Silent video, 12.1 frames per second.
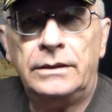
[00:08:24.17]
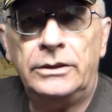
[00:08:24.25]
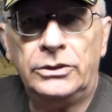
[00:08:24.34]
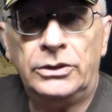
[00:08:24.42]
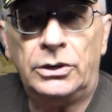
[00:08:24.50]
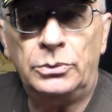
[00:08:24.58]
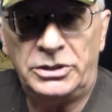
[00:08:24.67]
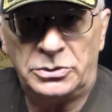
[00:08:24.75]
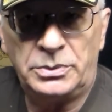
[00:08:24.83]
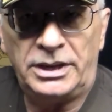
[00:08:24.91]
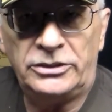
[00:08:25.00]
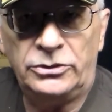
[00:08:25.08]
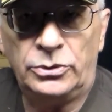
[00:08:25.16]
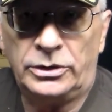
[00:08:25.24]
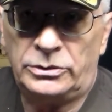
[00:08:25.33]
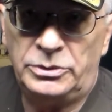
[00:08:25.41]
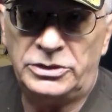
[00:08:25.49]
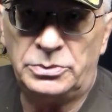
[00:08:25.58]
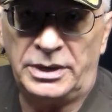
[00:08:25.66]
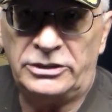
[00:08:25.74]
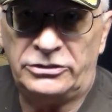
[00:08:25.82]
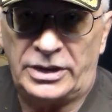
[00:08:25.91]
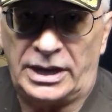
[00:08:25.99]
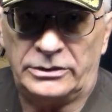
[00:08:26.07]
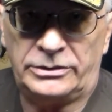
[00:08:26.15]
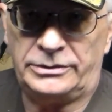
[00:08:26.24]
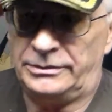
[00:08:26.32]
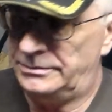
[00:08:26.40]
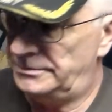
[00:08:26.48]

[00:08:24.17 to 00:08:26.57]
you'll know which way is north, which way is south.